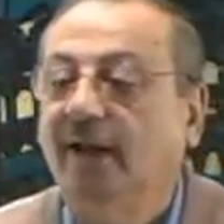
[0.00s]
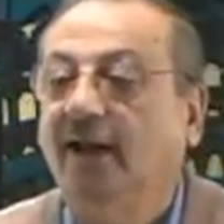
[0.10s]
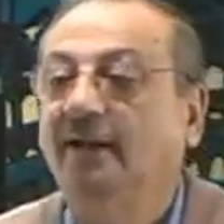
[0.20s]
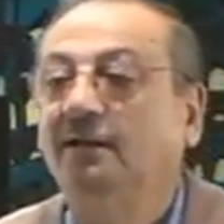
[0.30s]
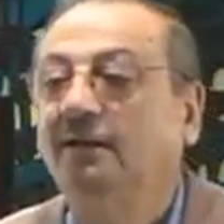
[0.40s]

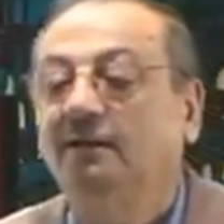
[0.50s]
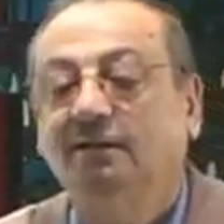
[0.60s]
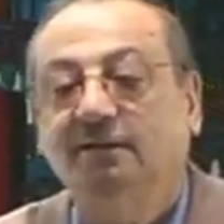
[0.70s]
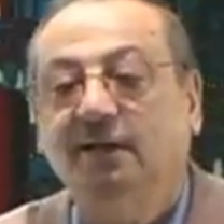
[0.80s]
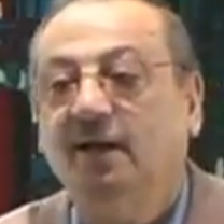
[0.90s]
And
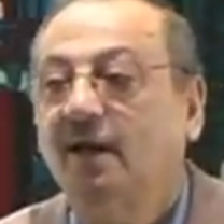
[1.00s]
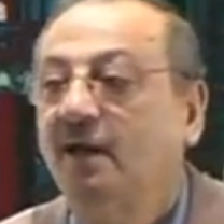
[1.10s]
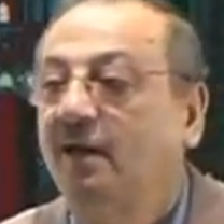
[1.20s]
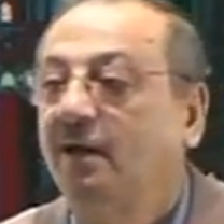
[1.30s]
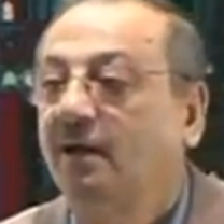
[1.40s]
there
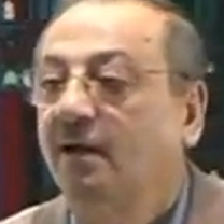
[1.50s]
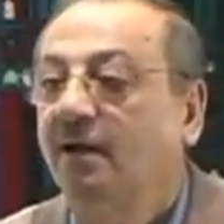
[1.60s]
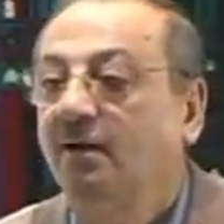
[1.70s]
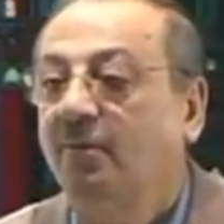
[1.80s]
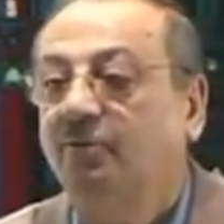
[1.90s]
are
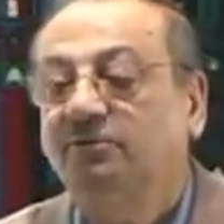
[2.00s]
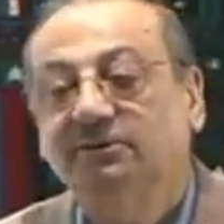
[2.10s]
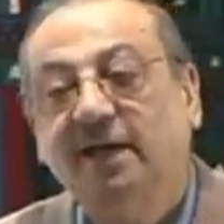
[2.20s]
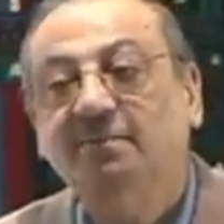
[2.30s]
about